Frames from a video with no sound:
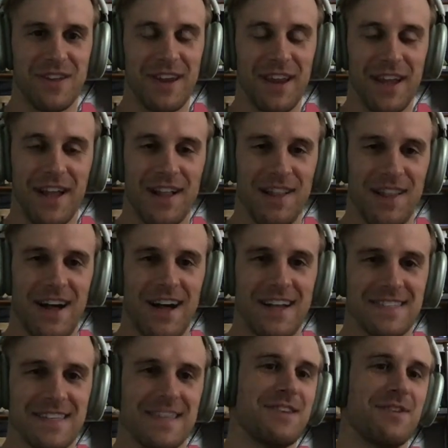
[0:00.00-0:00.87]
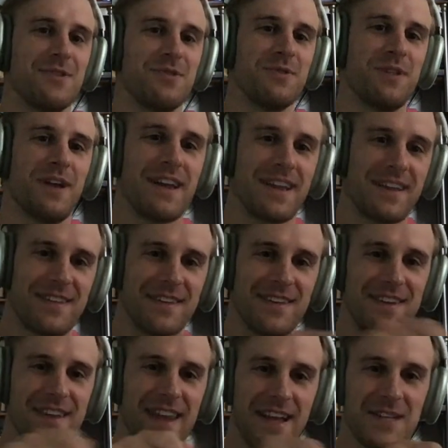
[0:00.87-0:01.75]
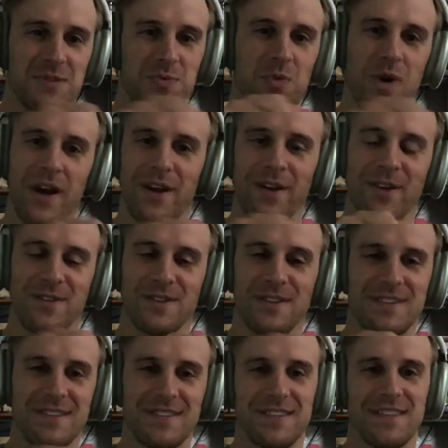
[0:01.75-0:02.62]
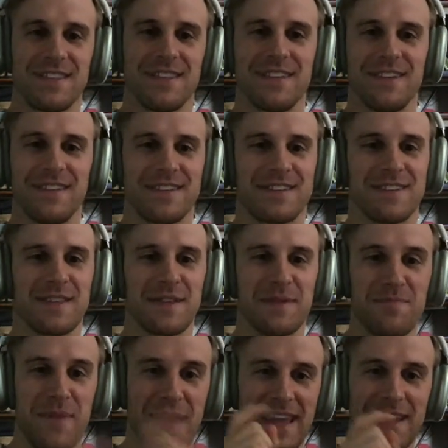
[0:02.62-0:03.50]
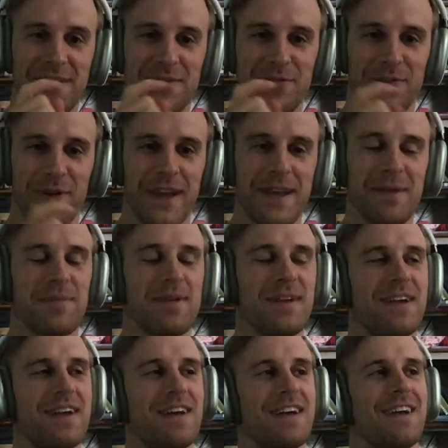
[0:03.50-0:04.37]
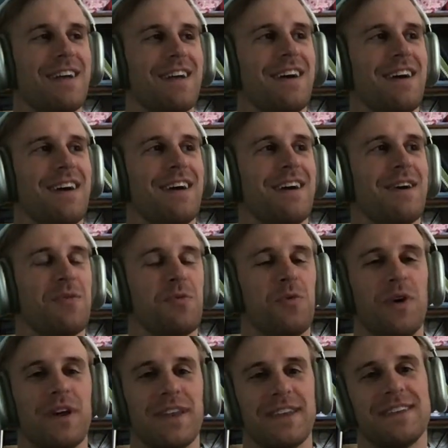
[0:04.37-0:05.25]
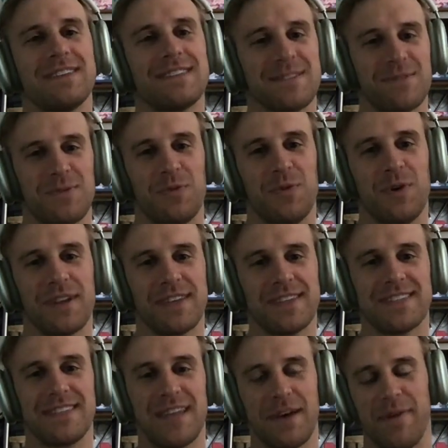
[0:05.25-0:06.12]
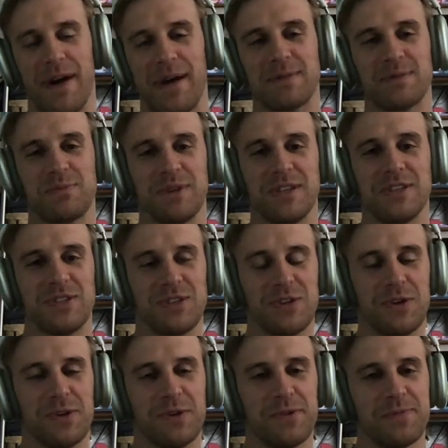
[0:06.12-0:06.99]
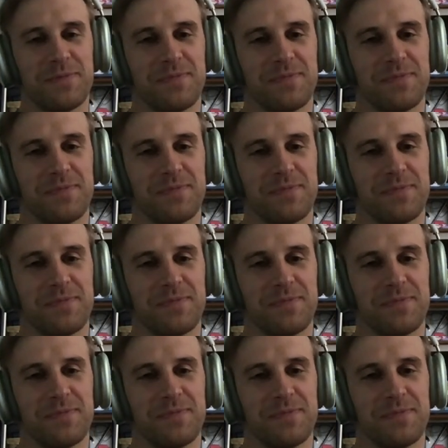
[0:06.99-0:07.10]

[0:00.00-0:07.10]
closet who like connects wires to the mainframe. What does DevOps mean to you?